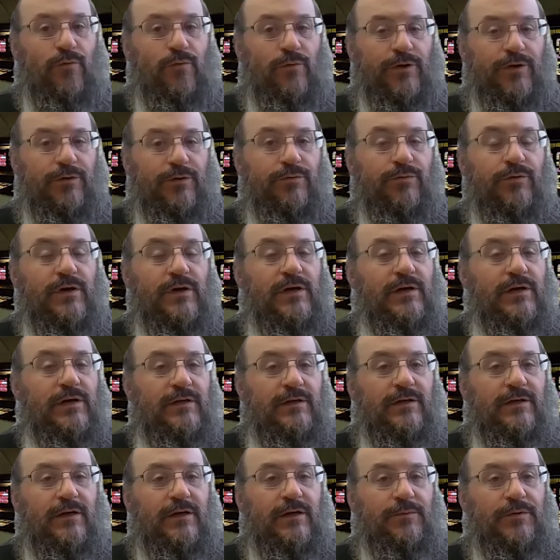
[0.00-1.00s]
you.
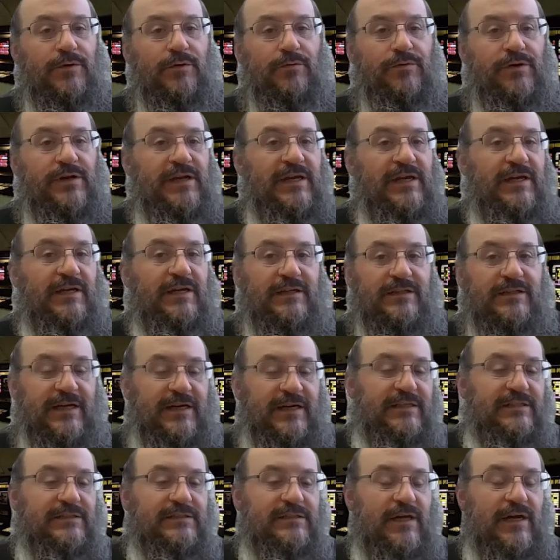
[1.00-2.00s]
You don't need a
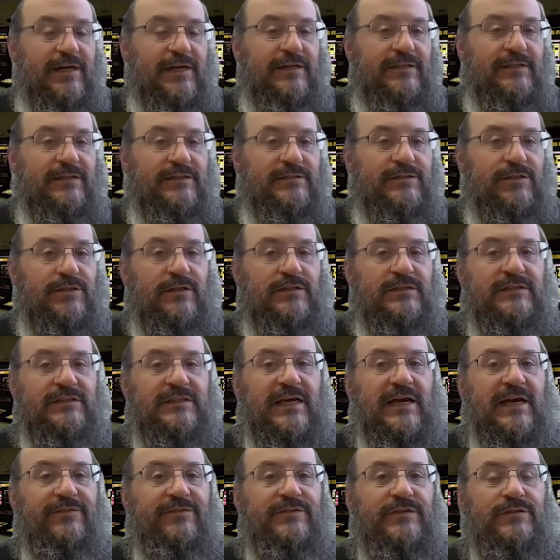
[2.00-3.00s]
data scientist on
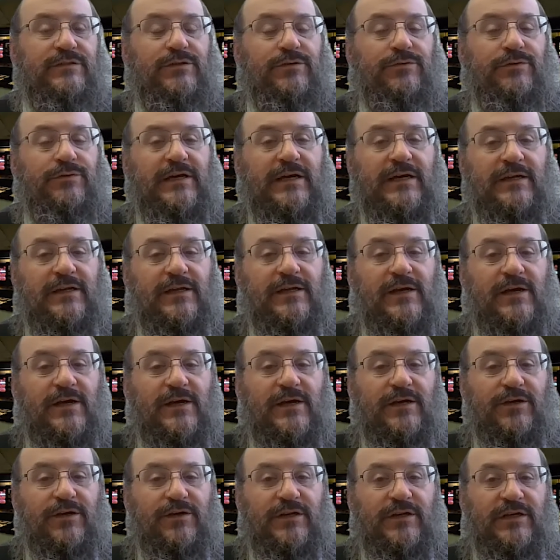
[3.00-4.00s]
staff to do that.
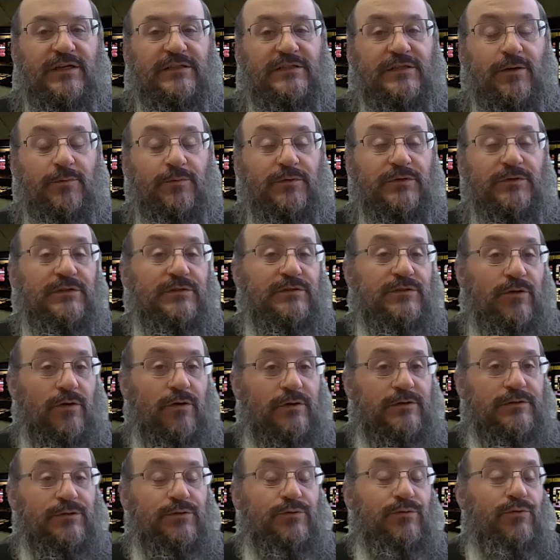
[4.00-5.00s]
You need someone to
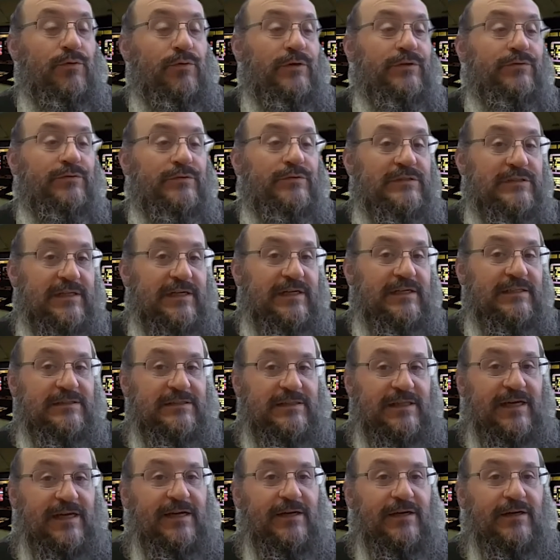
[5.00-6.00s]
talk to who understands
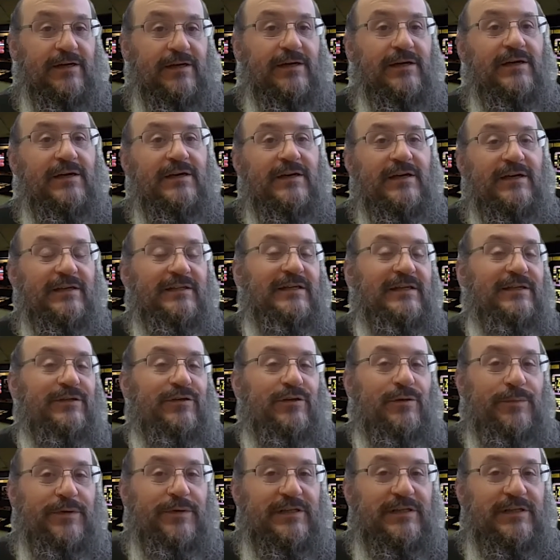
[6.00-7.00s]
data. And that
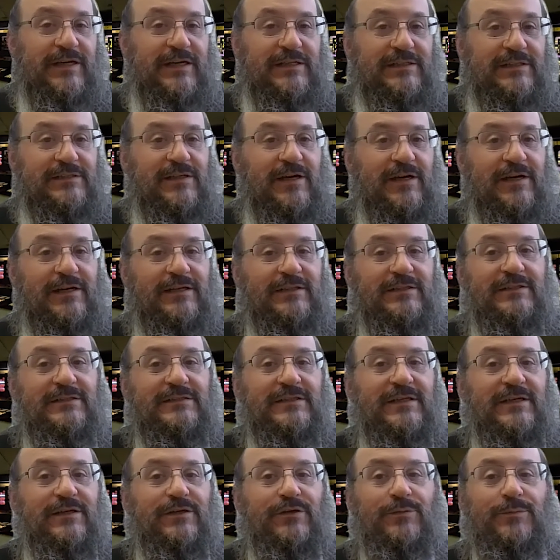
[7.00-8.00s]
could be a data scientist,
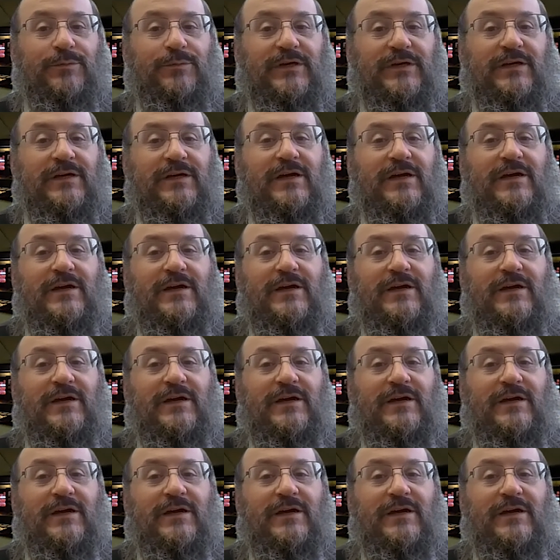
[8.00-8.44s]
that could be